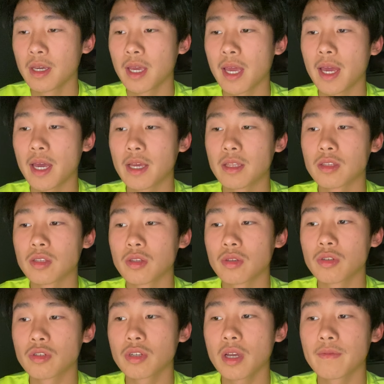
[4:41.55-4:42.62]
And you
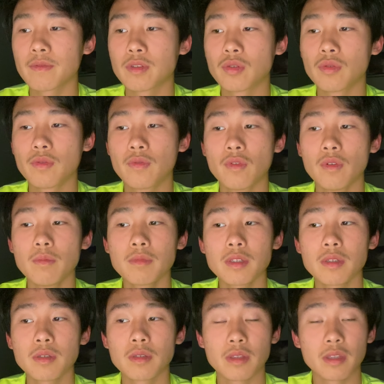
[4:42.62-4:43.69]
usually have two forms,
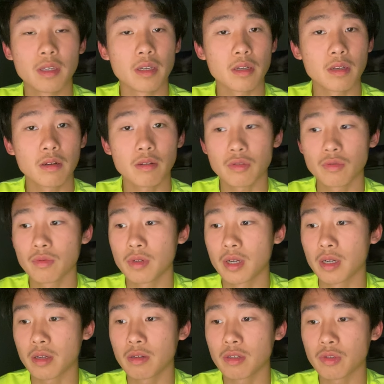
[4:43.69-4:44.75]
the COX-1
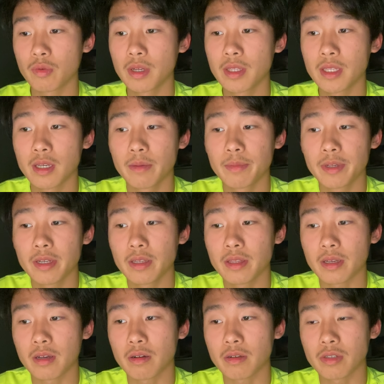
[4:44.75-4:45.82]
inhibitor and the
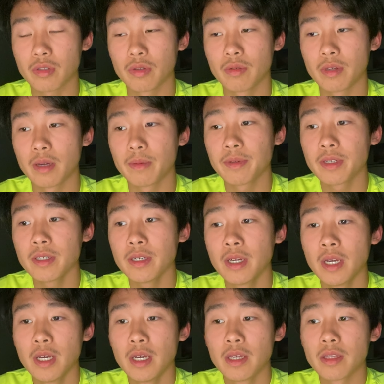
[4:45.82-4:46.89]
COX-2 inhibitor.
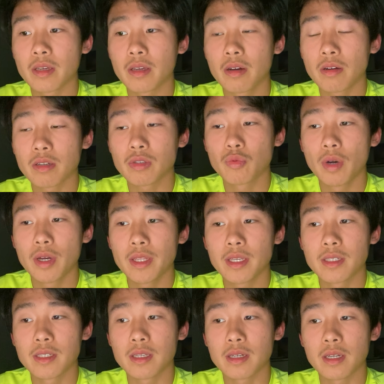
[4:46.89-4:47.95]
The COX-1
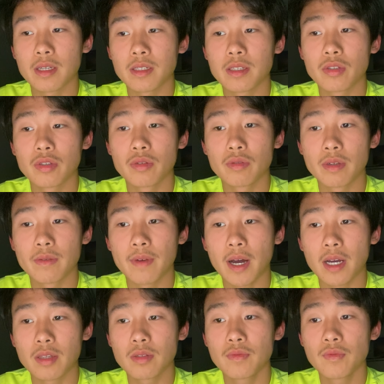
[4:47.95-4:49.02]
is the constitutive
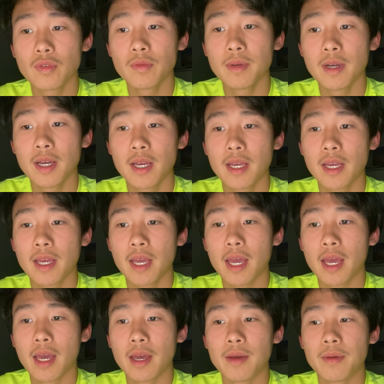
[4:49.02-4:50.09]
isoform,
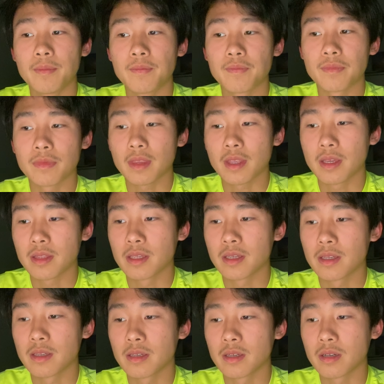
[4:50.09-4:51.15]
and
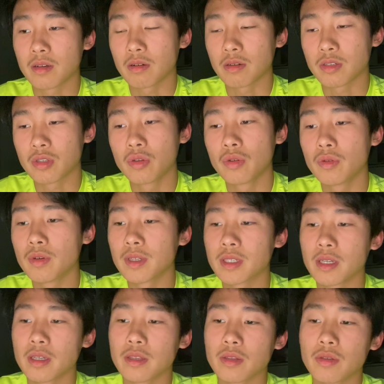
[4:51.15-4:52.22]
the COX-2 is
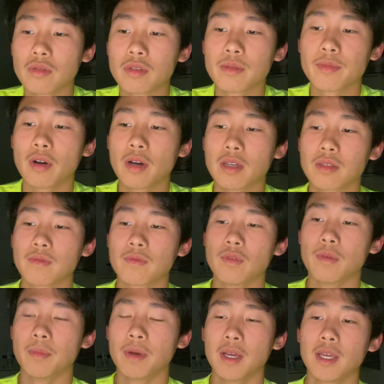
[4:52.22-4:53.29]
an inducible
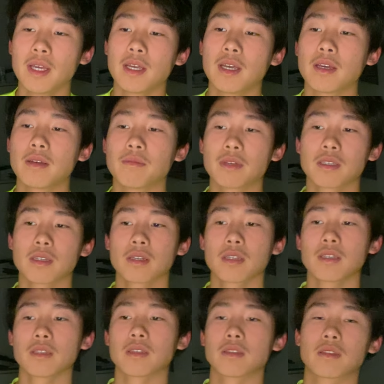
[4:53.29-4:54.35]
isoform. And
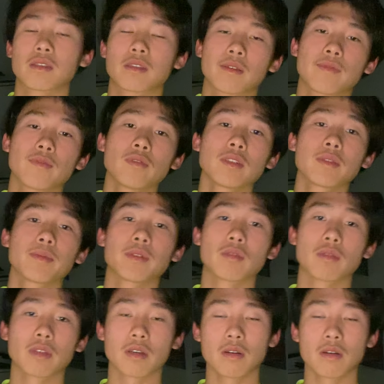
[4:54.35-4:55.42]
basically the difference
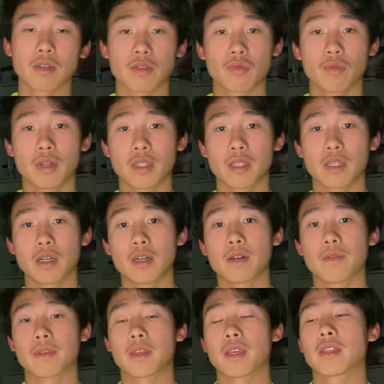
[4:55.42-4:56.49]
between the COX-1
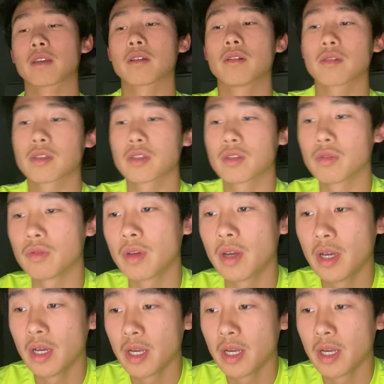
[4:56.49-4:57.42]
and the COX-2